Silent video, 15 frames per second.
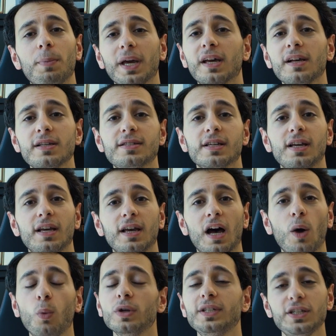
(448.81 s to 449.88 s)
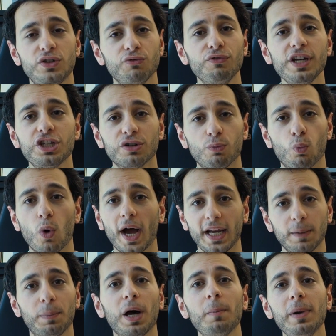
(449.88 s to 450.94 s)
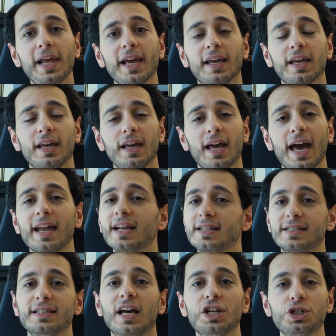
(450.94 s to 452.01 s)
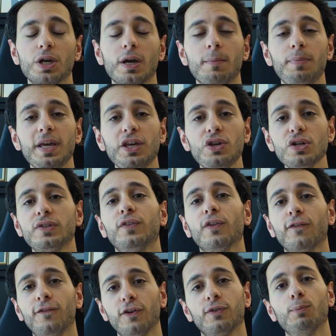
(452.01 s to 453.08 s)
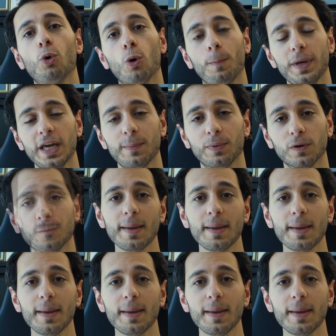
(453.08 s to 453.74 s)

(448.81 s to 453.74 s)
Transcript: because I wanted to reach a wider public and as such be useful for more people.